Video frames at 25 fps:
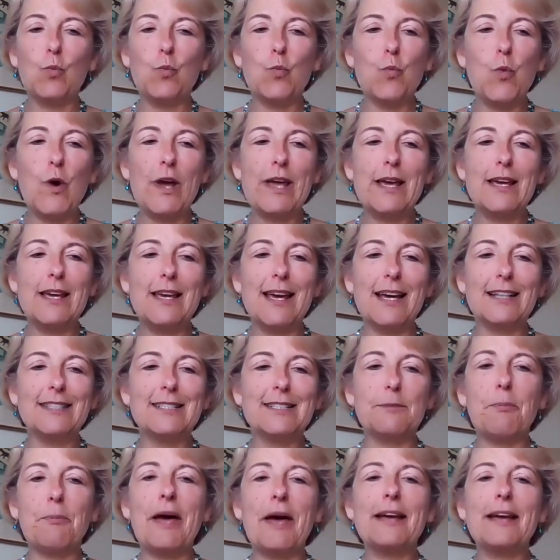We
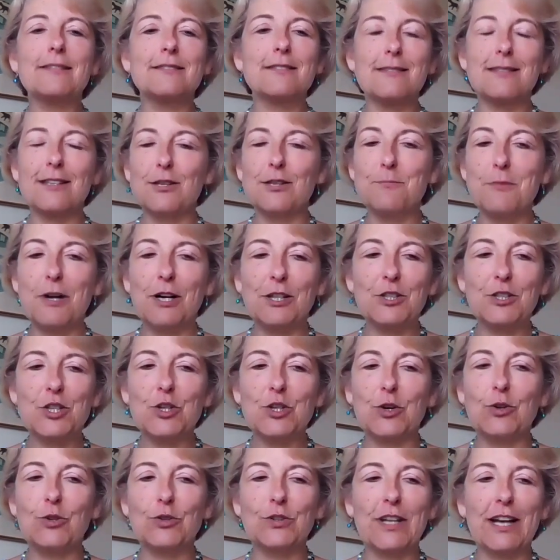depend so much
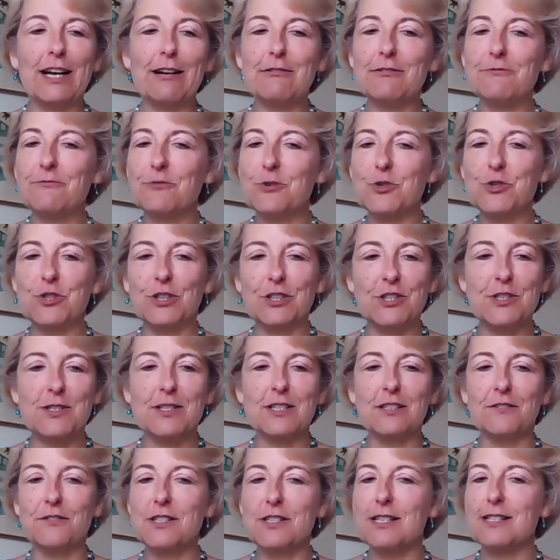on our infrastructure
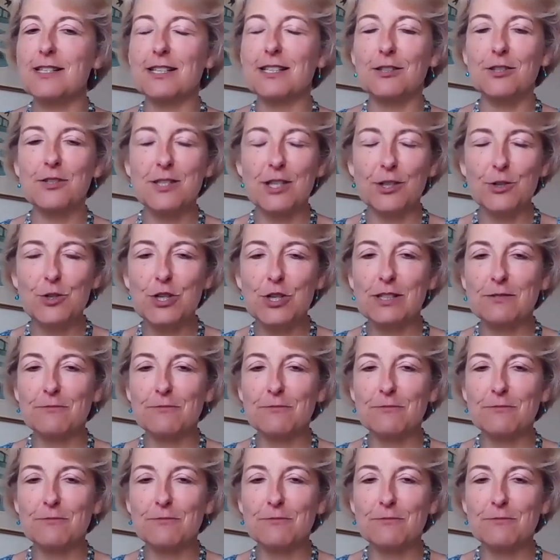services and our social